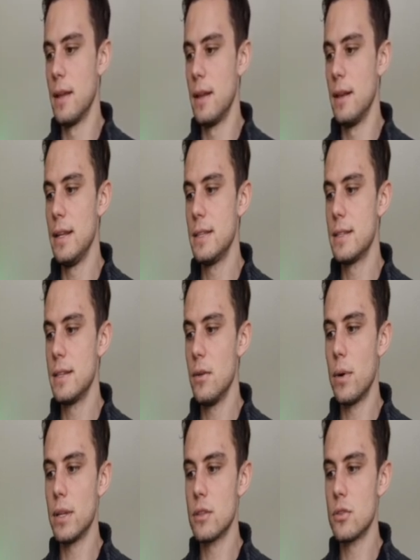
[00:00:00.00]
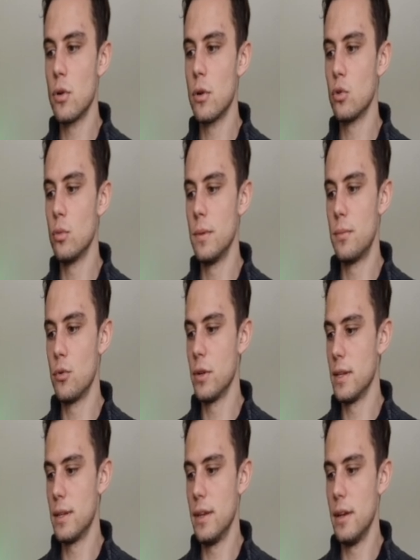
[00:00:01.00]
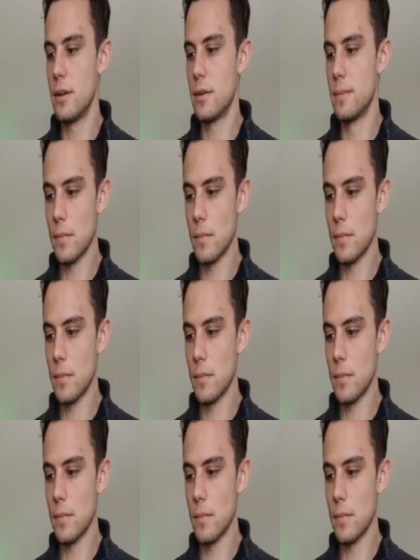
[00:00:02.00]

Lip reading: let's see what is going to be printed here.